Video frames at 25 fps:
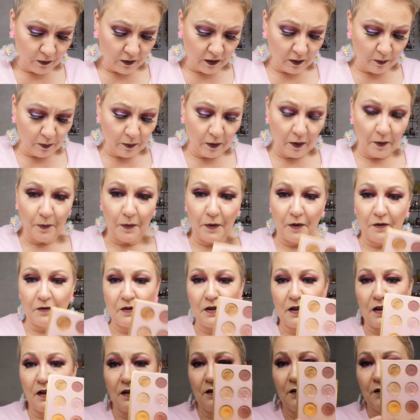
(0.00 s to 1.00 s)
with a pop
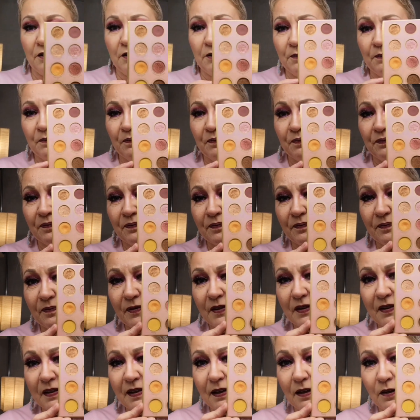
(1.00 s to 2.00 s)
of color,
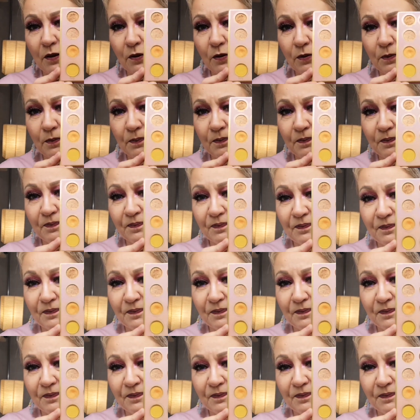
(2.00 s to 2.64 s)
yellow.